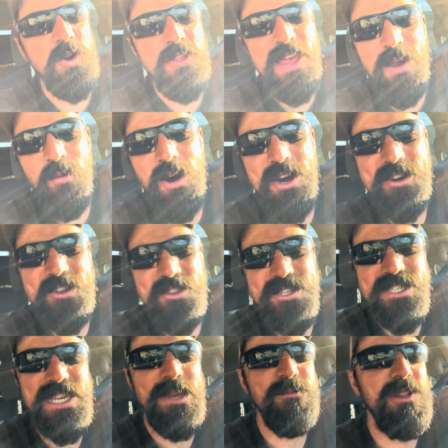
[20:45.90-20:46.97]
that water to the
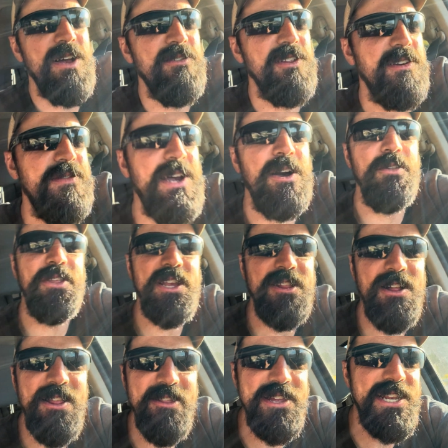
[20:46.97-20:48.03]
same level of health and
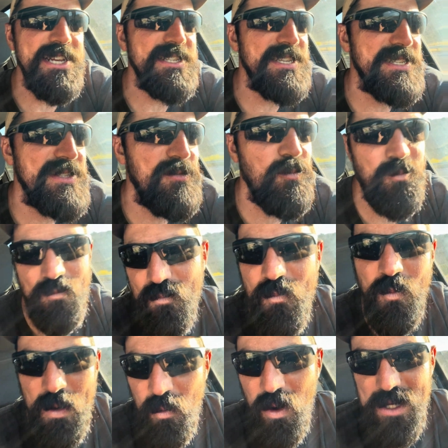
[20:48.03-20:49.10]
cleanliness as
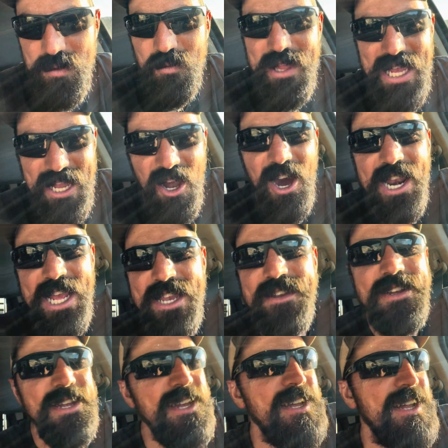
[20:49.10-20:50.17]
it was when they got it,
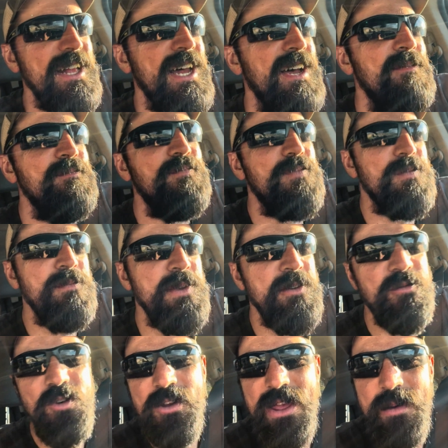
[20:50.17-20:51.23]

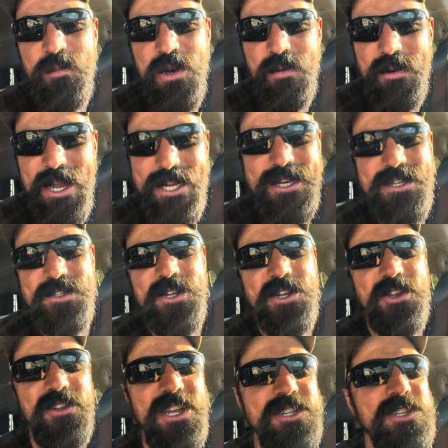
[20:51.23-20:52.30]
before they put it back into
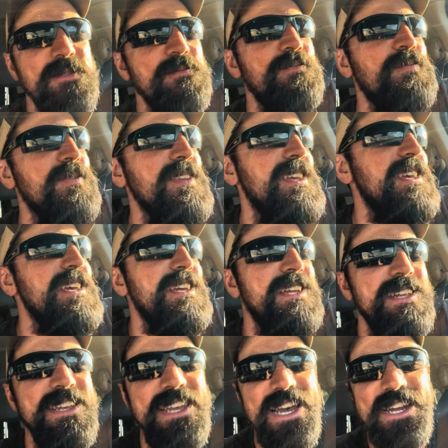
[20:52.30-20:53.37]
circulation.
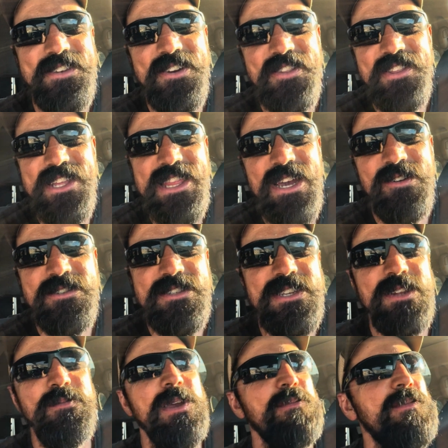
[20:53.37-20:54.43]
Yeah, I don't think that one's
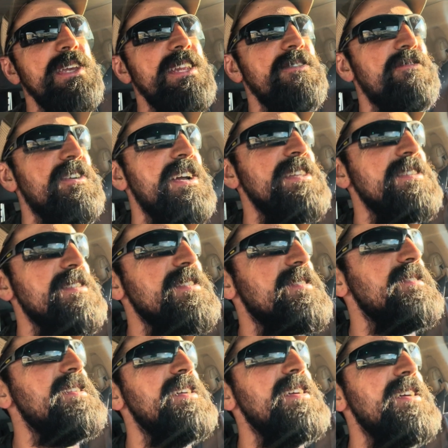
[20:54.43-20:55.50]
going to make me any friends,
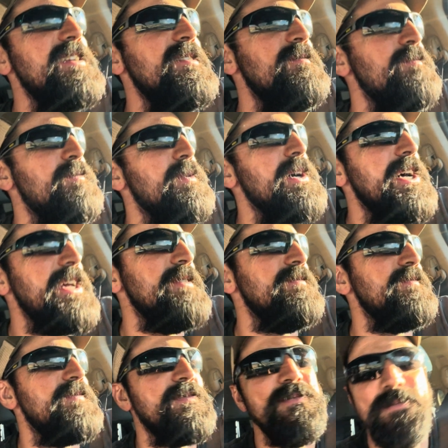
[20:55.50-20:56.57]
but
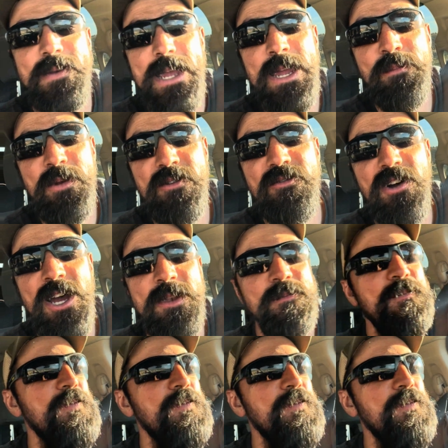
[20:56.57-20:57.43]
it'd be fun.